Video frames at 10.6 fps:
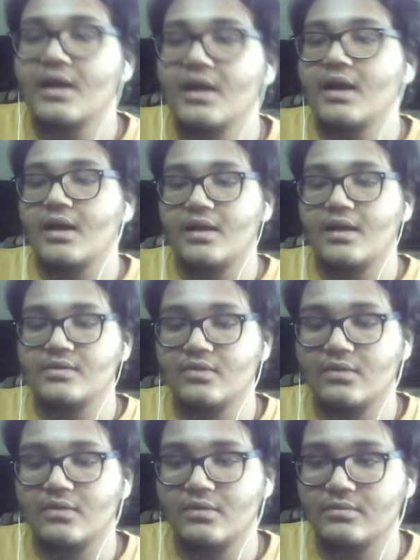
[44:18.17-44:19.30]

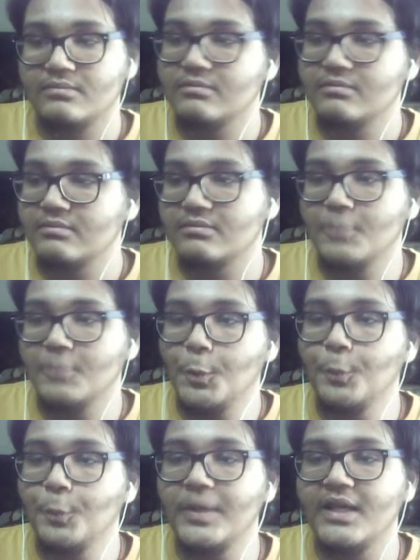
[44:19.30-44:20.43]
So
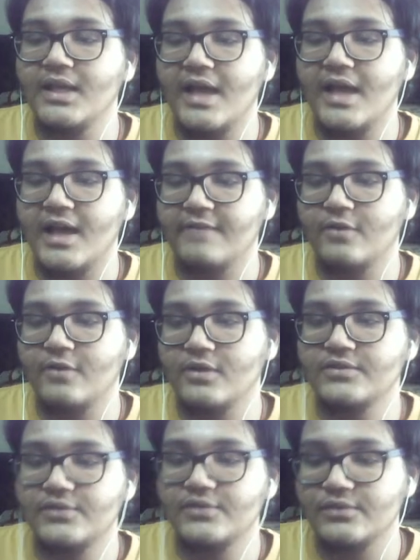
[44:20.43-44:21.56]
we have gone
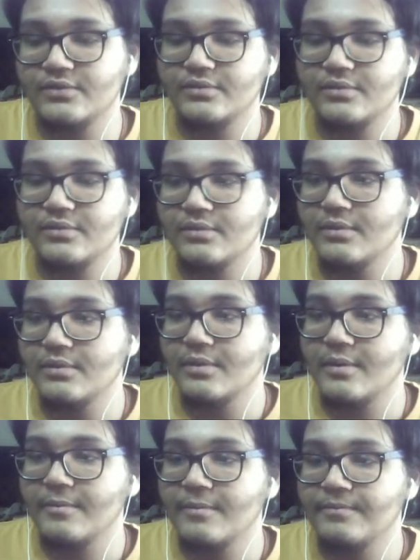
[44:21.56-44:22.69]
through,
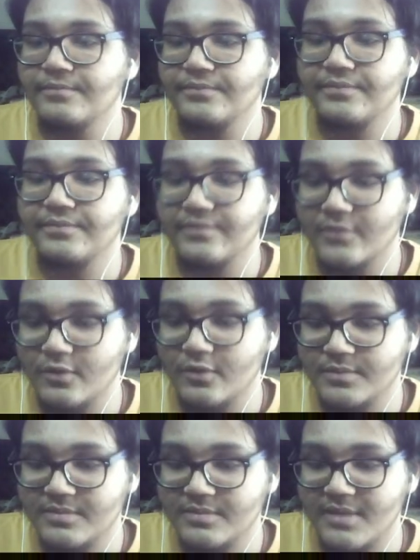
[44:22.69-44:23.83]

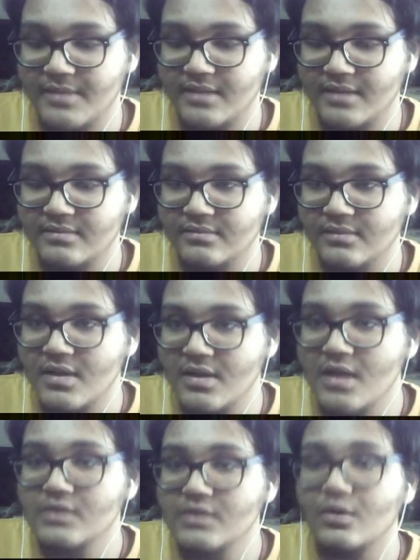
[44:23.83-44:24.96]
oops, my bad.
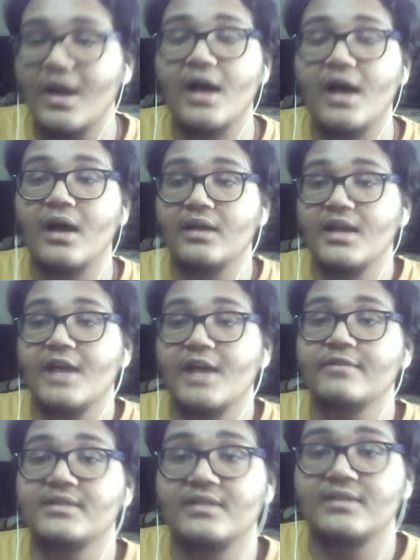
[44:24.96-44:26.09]
So yeah, I
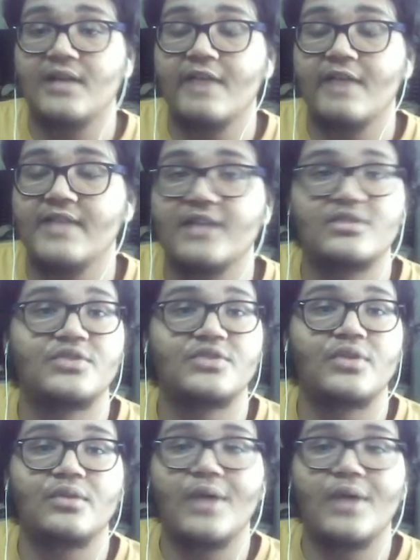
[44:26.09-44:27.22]
was actually
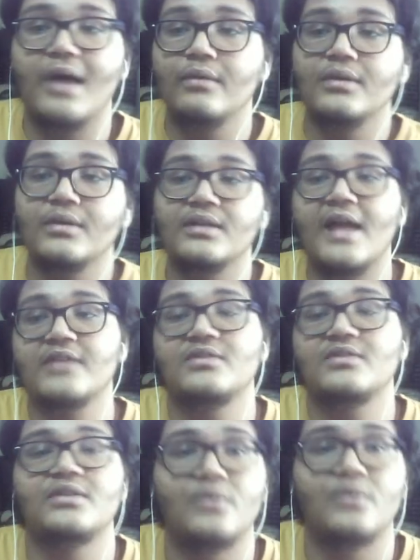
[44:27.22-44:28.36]
showing you how you can
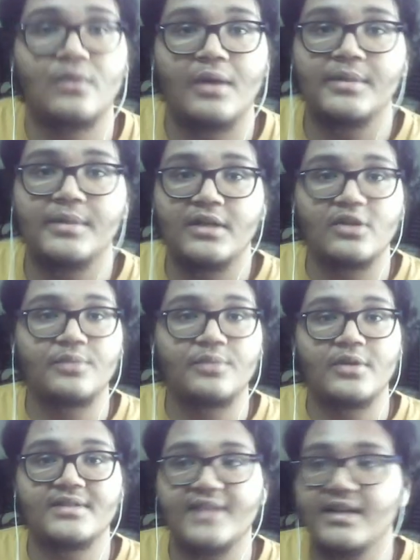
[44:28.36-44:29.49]
actually know a particular
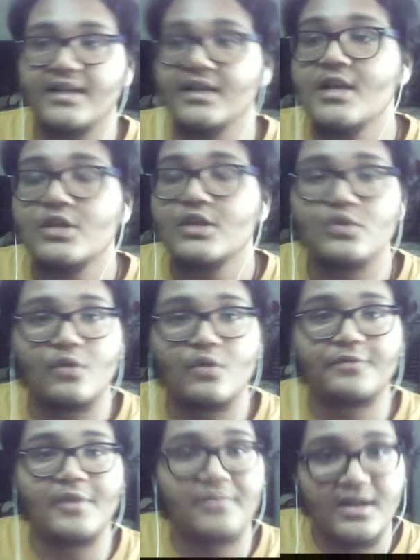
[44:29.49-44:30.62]
process ID. So
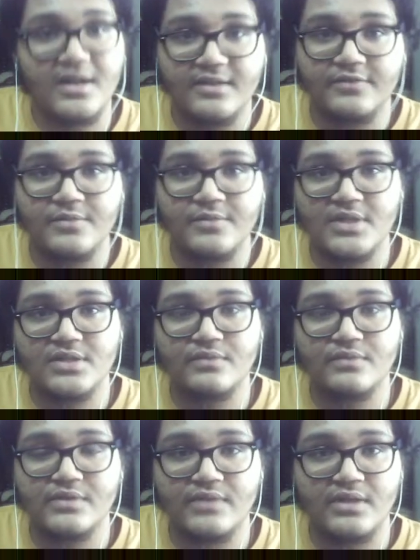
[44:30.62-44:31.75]
from that information
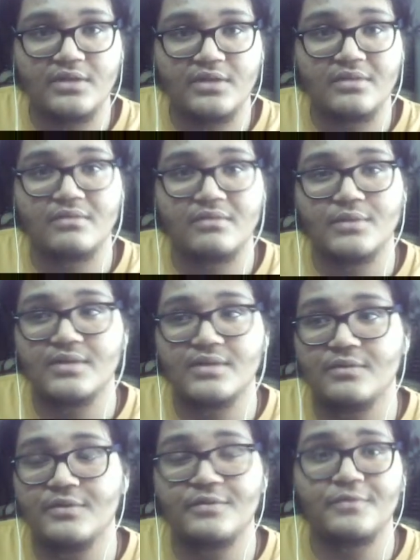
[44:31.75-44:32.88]
which we
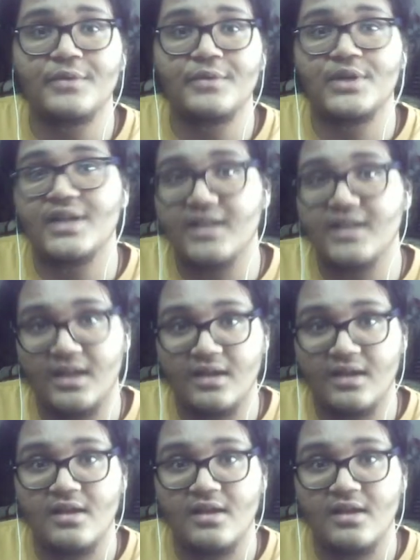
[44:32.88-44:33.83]
were running